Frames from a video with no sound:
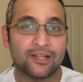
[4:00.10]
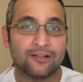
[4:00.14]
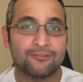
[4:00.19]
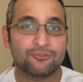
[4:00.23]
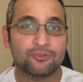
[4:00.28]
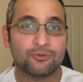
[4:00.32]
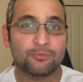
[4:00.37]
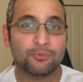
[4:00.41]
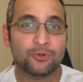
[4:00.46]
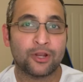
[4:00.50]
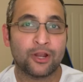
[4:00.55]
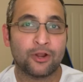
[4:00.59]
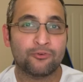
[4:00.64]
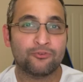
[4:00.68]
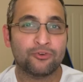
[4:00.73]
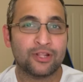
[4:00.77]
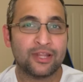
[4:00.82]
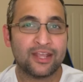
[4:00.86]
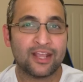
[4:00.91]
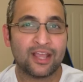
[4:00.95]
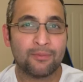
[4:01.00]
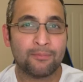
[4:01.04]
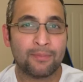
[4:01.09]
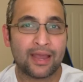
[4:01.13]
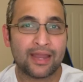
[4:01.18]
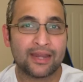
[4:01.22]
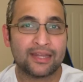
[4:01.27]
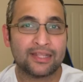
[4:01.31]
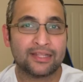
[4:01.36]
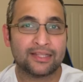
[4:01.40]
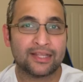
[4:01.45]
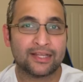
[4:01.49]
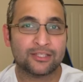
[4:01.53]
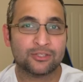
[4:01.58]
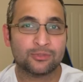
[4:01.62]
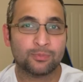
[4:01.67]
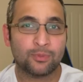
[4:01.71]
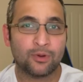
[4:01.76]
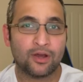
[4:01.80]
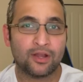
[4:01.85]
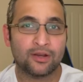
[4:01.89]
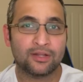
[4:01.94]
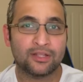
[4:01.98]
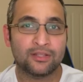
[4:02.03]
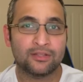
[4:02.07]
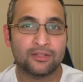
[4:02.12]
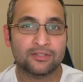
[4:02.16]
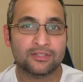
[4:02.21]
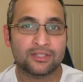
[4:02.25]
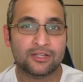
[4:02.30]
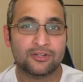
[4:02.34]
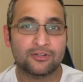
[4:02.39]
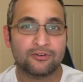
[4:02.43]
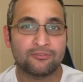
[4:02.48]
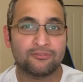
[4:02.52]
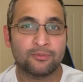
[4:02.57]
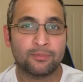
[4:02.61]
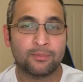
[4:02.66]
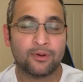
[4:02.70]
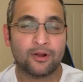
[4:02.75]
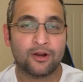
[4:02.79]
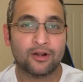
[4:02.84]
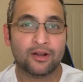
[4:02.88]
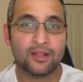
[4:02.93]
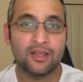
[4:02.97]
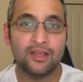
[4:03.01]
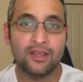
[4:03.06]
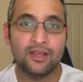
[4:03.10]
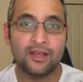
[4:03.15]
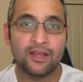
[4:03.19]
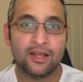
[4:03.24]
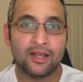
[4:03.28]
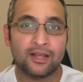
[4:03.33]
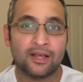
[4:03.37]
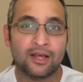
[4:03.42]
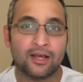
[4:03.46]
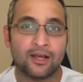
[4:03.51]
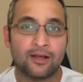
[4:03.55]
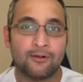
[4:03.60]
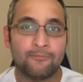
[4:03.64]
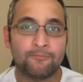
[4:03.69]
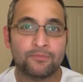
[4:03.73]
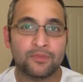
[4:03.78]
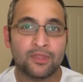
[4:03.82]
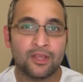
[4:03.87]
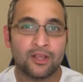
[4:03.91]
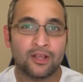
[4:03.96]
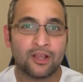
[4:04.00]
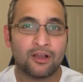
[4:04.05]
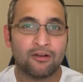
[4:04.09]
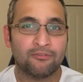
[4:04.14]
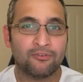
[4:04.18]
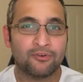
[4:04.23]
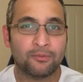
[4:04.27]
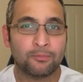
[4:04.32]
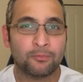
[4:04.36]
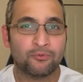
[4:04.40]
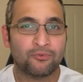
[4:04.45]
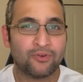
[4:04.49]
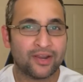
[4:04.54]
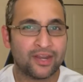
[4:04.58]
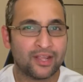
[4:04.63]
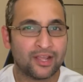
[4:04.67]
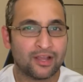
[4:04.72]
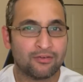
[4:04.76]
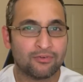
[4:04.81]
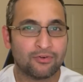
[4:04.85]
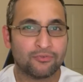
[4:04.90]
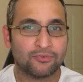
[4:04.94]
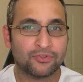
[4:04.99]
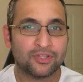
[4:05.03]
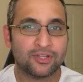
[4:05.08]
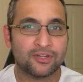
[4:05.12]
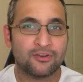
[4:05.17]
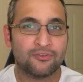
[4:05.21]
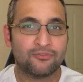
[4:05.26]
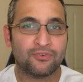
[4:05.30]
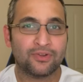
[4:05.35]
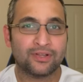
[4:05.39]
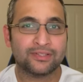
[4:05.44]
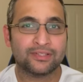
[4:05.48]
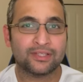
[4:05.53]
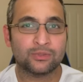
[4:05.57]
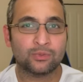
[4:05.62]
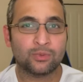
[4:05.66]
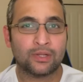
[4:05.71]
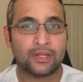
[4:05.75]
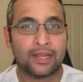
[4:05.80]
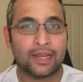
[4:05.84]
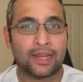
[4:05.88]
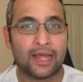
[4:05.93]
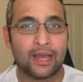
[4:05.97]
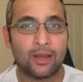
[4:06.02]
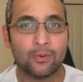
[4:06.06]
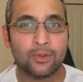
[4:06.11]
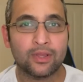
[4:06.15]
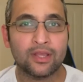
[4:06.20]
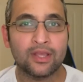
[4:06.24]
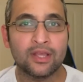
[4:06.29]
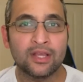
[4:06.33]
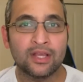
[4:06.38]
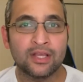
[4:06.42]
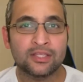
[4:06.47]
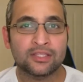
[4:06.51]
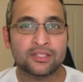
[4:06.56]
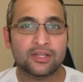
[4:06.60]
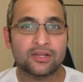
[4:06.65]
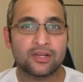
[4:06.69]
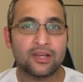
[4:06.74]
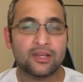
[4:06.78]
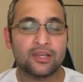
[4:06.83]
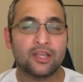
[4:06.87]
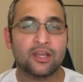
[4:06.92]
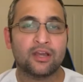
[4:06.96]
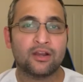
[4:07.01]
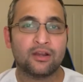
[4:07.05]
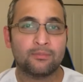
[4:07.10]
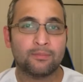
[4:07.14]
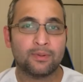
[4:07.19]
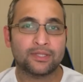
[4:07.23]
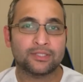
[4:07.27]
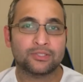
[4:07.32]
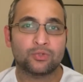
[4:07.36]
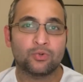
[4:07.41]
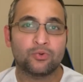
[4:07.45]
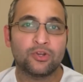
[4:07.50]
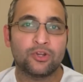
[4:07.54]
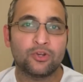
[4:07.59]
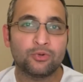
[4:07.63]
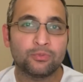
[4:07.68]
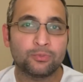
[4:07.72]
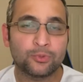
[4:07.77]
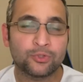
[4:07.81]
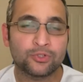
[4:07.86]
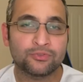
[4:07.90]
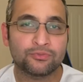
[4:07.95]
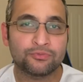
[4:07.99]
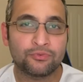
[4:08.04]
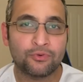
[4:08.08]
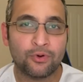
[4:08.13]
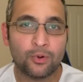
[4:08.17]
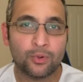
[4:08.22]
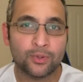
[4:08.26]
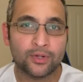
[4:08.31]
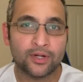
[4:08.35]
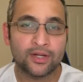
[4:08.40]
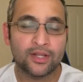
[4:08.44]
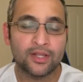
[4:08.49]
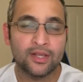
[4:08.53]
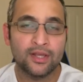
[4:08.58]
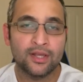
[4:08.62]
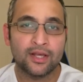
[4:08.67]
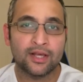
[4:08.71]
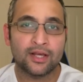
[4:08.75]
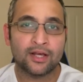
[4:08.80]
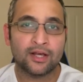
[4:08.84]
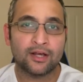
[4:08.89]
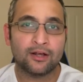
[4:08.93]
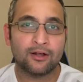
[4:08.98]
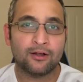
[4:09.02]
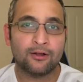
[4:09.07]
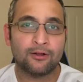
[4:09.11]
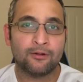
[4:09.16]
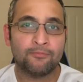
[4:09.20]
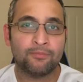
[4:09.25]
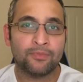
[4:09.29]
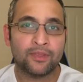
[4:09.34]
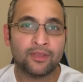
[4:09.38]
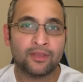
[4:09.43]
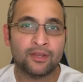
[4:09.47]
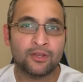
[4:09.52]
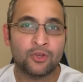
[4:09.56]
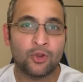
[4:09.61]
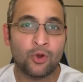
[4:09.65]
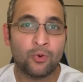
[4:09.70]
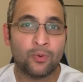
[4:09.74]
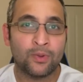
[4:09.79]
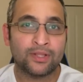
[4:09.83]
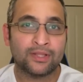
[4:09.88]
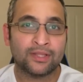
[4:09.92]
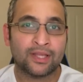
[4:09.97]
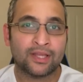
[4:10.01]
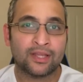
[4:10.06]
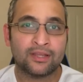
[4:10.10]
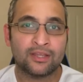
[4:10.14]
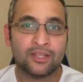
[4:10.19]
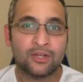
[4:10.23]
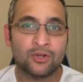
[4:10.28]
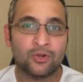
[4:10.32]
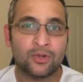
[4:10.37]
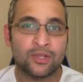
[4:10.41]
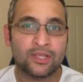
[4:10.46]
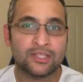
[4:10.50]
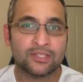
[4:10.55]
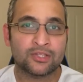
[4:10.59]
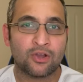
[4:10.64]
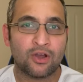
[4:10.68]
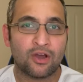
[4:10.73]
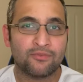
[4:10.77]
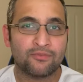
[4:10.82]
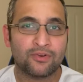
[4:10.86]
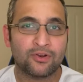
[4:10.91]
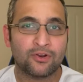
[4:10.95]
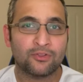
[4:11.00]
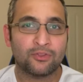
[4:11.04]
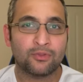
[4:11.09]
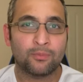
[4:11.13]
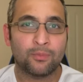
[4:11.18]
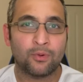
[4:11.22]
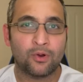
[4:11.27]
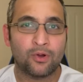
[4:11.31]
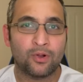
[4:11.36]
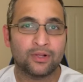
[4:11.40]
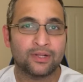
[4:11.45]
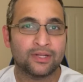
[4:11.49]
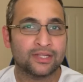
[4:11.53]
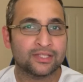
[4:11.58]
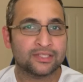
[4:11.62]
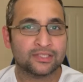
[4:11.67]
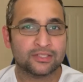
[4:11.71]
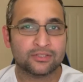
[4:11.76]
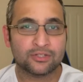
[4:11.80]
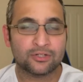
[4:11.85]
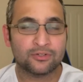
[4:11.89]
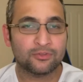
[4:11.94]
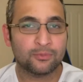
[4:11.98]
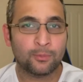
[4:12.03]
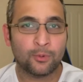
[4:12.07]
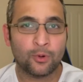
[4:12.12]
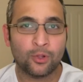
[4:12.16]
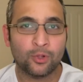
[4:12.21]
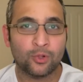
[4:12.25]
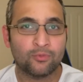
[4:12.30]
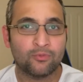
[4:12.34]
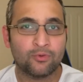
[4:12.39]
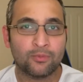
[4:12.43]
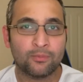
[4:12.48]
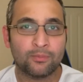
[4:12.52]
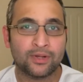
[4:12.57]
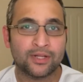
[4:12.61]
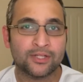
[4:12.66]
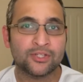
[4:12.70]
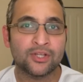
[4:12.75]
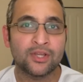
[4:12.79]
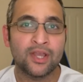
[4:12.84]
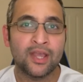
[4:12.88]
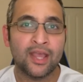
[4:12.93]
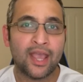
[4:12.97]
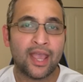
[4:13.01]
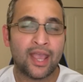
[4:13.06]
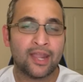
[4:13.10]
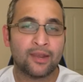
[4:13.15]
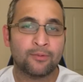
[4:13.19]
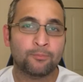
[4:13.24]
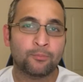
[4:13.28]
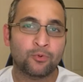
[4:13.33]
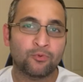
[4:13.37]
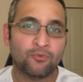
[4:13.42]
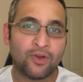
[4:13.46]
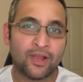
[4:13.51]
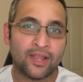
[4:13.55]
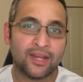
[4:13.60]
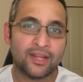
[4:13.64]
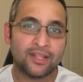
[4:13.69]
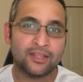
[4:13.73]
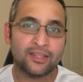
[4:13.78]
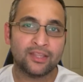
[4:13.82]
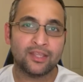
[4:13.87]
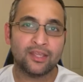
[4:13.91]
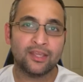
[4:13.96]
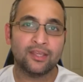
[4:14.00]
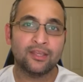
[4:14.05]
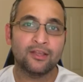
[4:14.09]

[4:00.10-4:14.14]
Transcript: to put out, really commanding that spot in the center of the park, providing cover for the defense as well, allowing Skriniar and Bastoni to push forward, knowing that he's confident on the ball, he doesn't turn the ball over much, and providing the